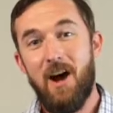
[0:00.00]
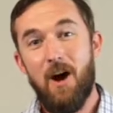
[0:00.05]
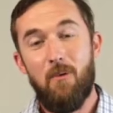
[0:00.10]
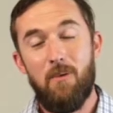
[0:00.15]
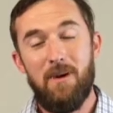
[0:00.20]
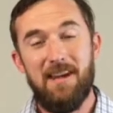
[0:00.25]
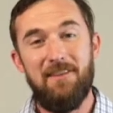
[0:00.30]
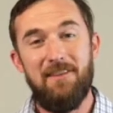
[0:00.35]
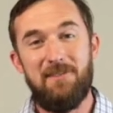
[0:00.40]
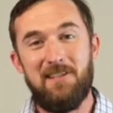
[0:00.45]

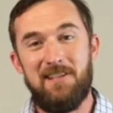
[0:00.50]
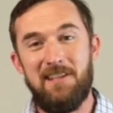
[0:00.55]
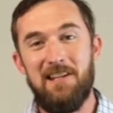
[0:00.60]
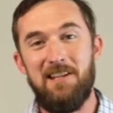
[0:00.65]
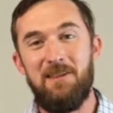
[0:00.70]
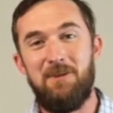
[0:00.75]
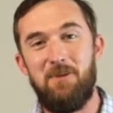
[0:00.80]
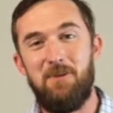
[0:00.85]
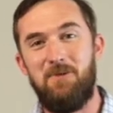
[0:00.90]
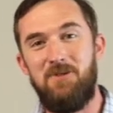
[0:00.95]
We have
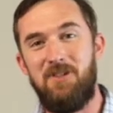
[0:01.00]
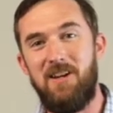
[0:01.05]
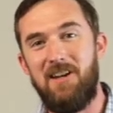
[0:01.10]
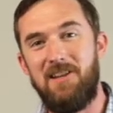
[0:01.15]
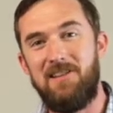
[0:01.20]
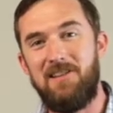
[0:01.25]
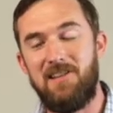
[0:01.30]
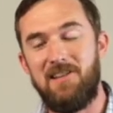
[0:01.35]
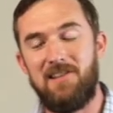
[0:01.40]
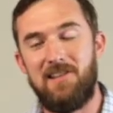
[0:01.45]
seen through
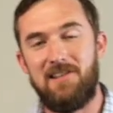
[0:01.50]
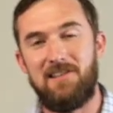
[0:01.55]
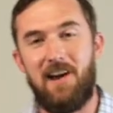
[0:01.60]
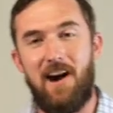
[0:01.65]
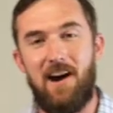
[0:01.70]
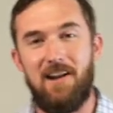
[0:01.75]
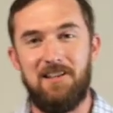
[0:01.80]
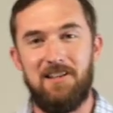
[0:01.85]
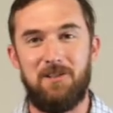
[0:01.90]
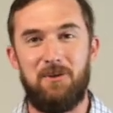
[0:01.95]
Genesis as
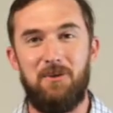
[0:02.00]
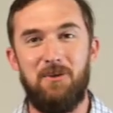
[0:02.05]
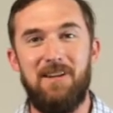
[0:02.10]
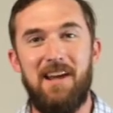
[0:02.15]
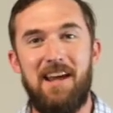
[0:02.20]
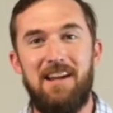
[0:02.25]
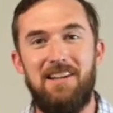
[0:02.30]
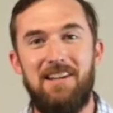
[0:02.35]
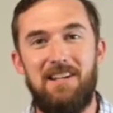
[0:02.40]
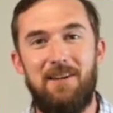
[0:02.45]
God has
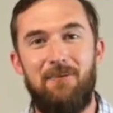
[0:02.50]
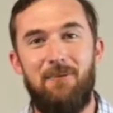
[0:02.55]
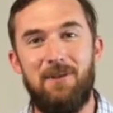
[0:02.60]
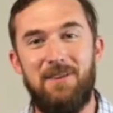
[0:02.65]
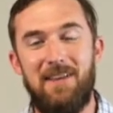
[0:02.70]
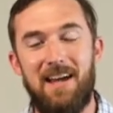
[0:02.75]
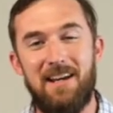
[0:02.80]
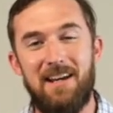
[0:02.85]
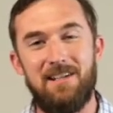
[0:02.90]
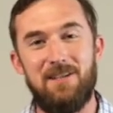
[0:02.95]
created
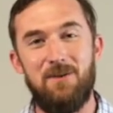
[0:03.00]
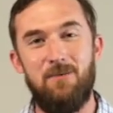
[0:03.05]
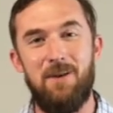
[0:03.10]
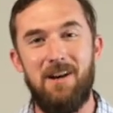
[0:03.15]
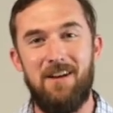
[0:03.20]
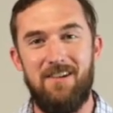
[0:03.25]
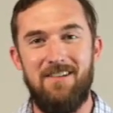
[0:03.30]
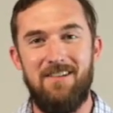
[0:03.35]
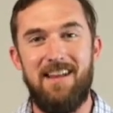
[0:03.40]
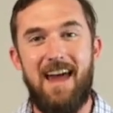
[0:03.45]
different things, and
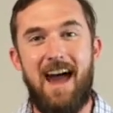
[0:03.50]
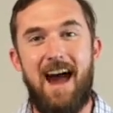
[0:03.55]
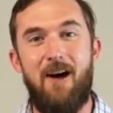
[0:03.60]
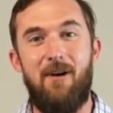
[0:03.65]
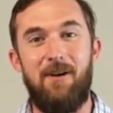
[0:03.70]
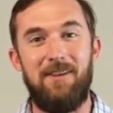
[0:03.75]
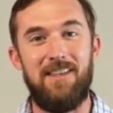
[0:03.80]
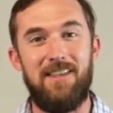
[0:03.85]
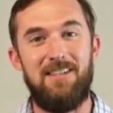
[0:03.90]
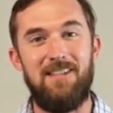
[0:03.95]
we are
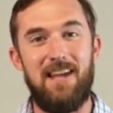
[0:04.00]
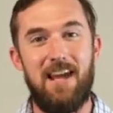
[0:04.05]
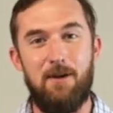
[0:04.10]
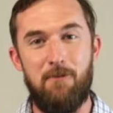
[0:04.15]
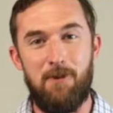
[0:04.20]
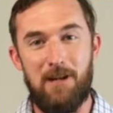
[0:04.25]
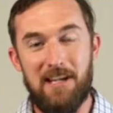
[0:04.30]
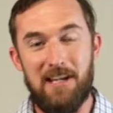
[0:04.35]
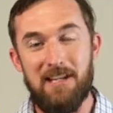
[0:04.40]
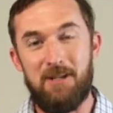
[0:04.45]
now at the day
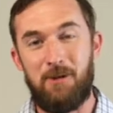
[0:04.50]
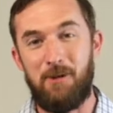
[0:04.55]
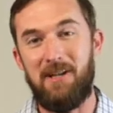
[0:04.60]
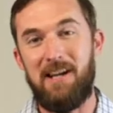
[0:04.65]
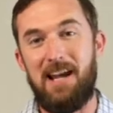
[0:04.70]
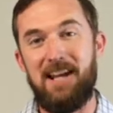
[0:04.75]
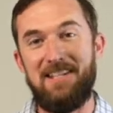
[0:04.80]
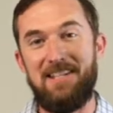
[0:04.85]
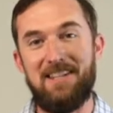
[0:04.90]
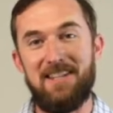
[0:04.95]
when He
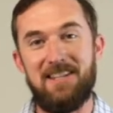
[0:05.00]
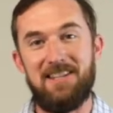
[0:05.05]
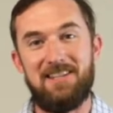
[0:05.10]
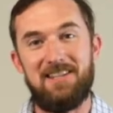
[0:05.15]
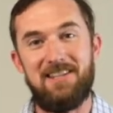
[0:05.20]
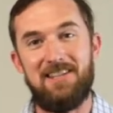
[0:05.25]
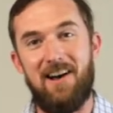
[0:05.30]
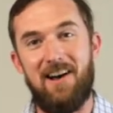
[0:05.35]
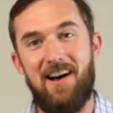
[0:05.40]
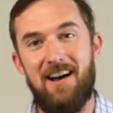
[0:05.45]
creates the
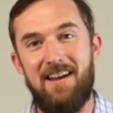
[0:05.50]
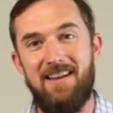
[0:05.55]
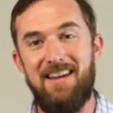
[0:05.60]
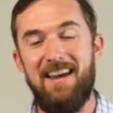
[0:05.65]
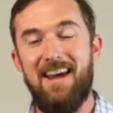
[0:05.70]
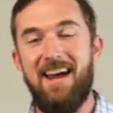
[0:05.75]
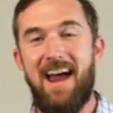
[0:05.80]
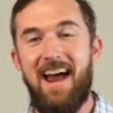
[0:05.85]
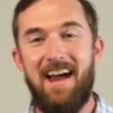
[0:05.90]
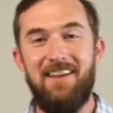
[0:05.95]

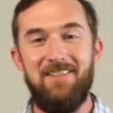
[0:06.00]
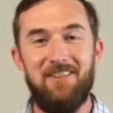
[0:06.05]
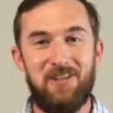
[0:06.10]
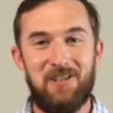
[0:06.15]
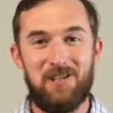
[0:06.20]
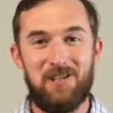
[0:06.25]
sun and the